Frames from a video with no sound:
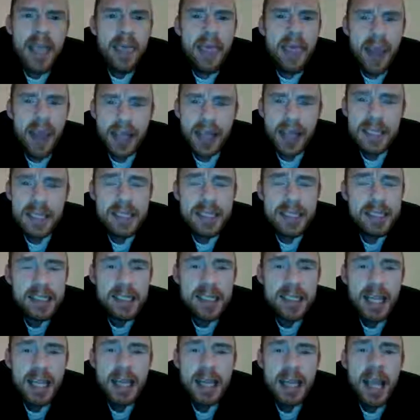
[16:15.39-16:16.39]
That is a
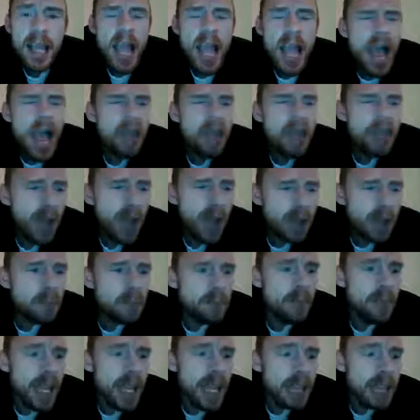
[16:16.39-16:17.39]
sin. And that
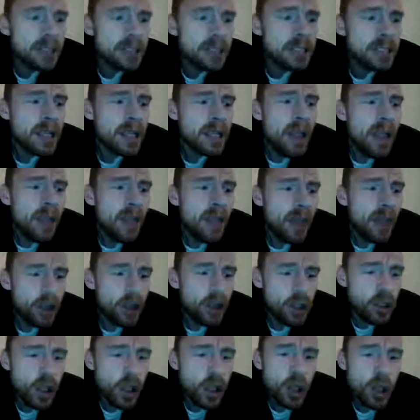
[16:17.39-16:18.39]
means
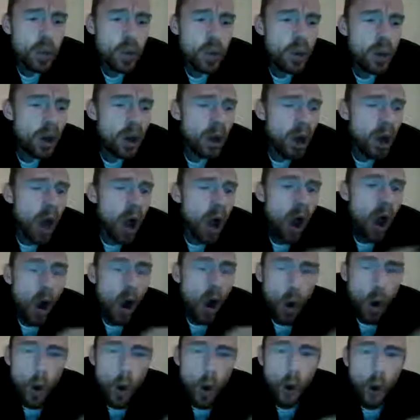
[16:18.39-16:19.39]
that you
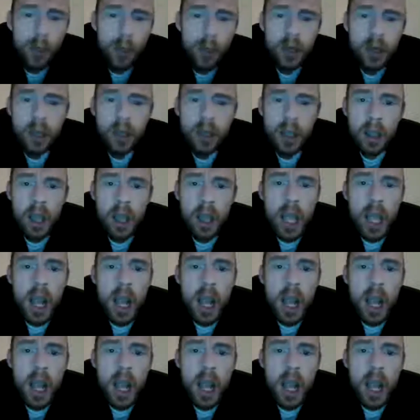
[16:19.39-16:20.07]
are open,